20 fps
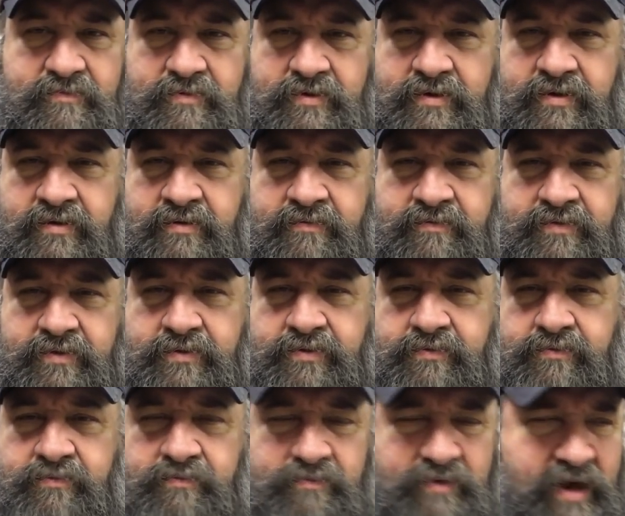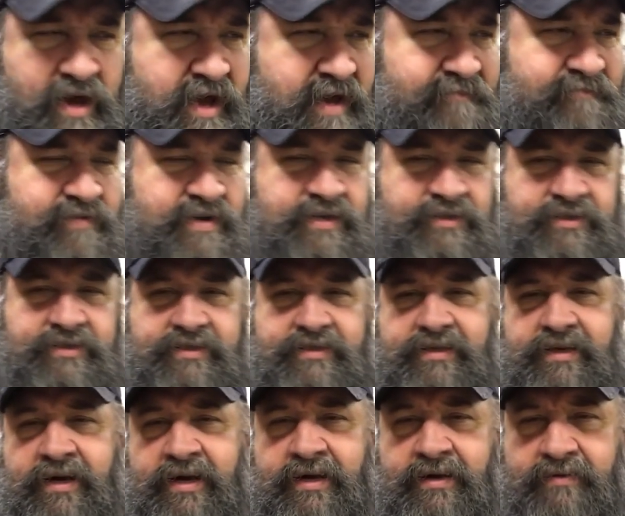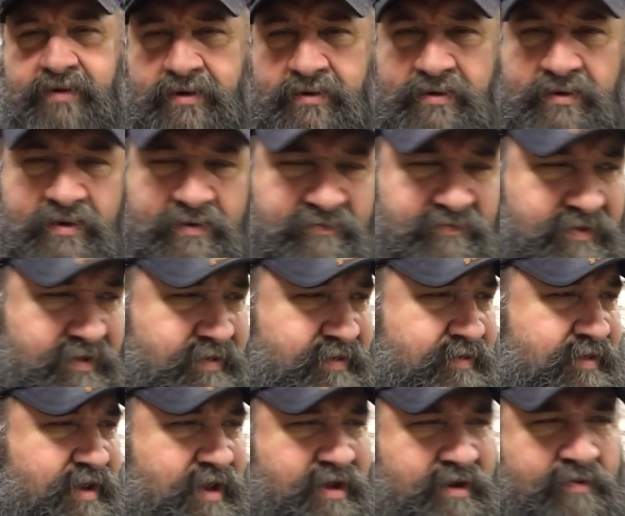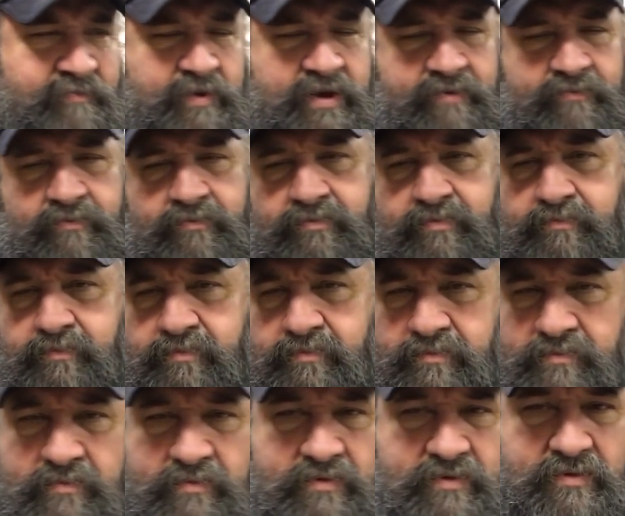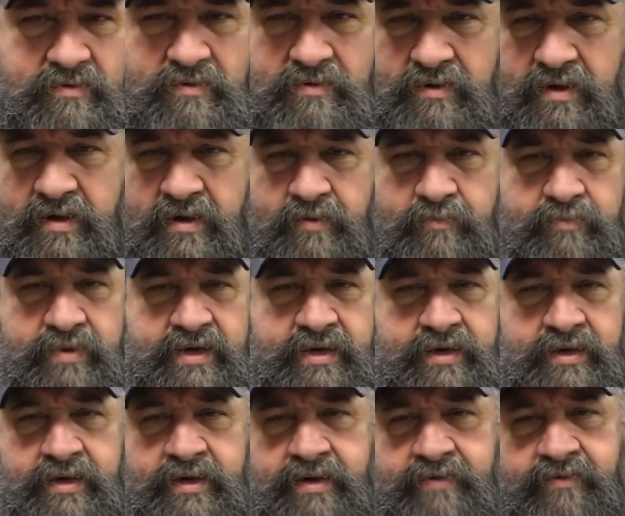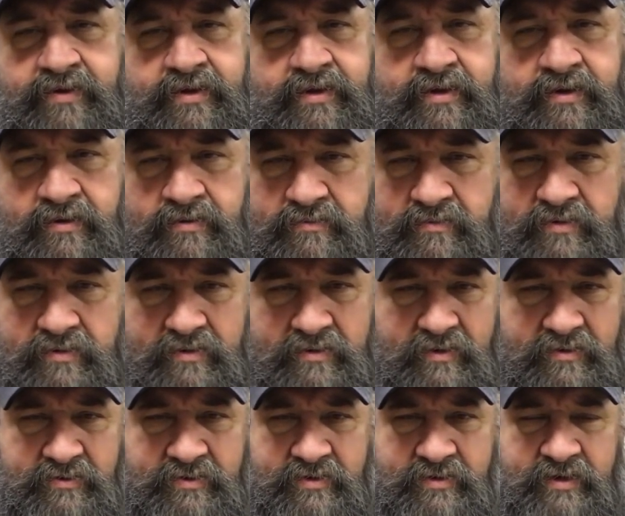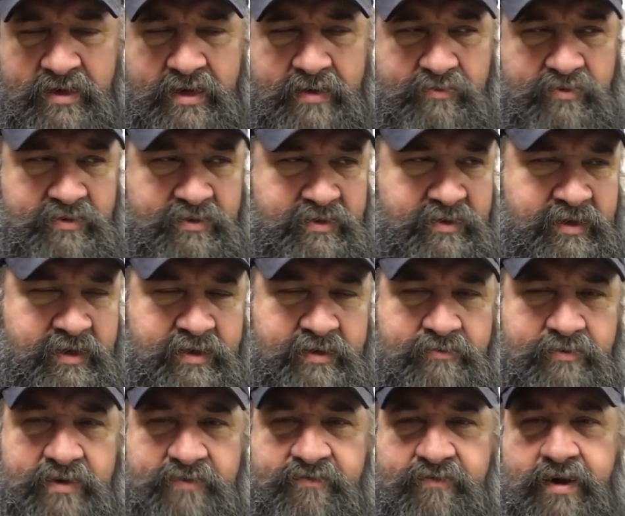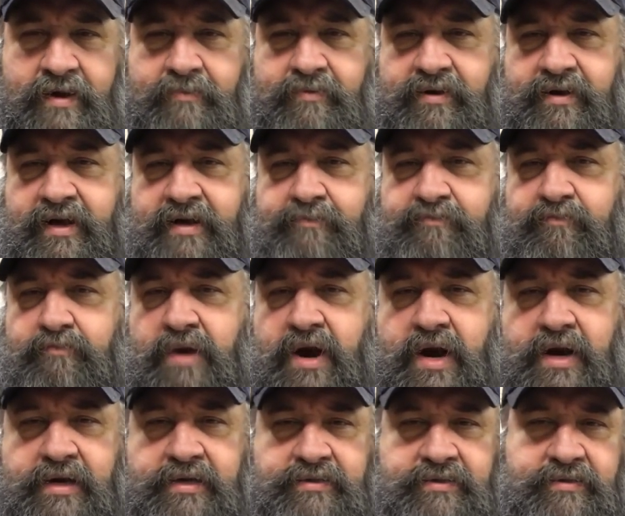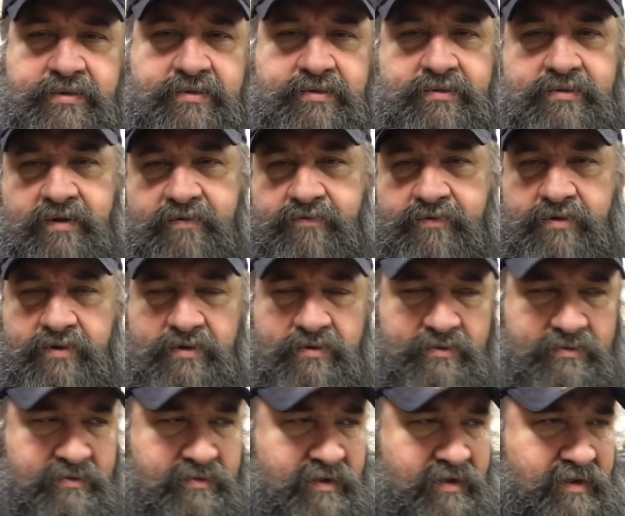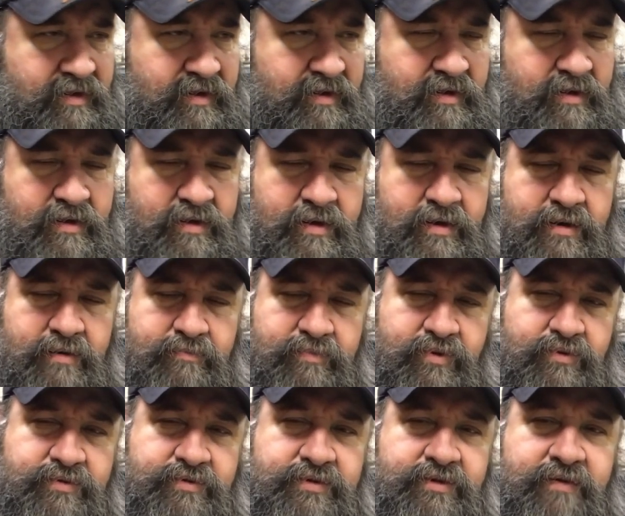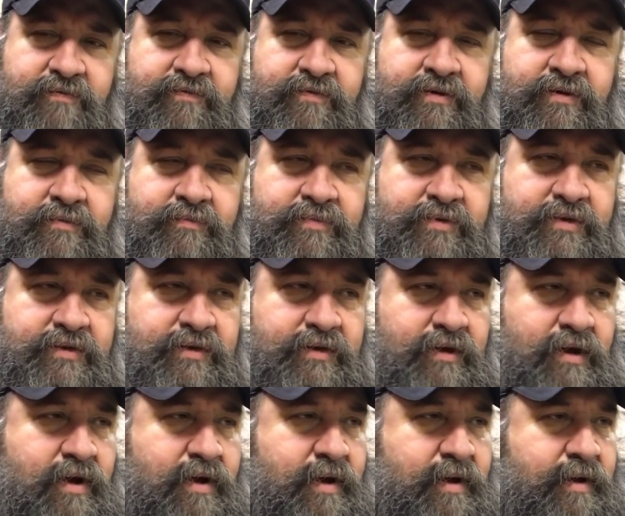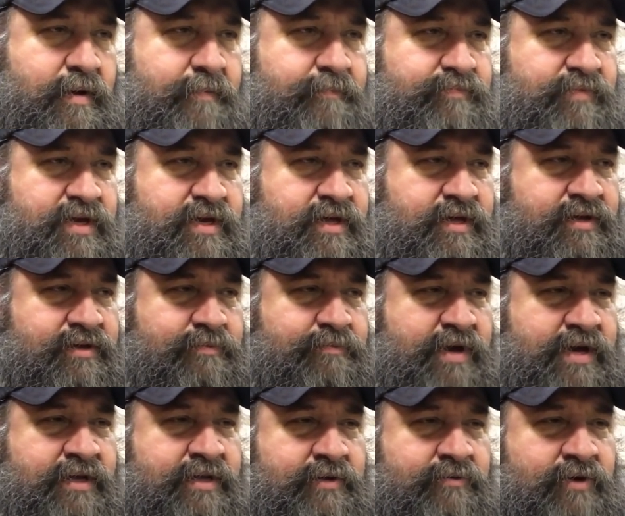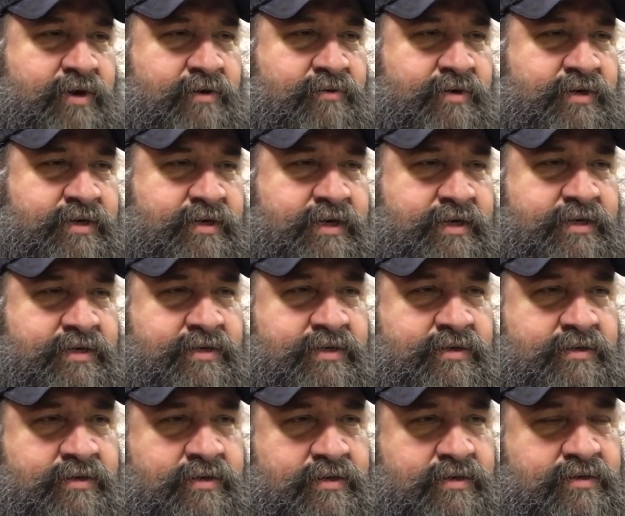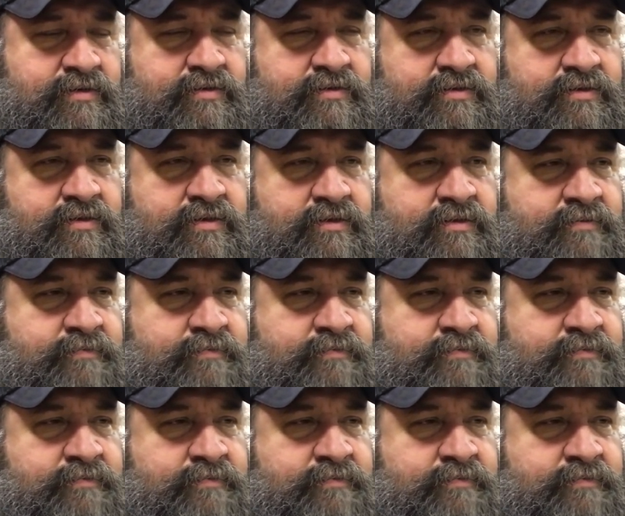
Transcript: you know, a few half inch at times. How I've had them even not even being an even in the close to the neighborhood and had to refabricate brackets and stuff done bolt stuff on. But yeah, that's mainly why I wanted to get into it because uh,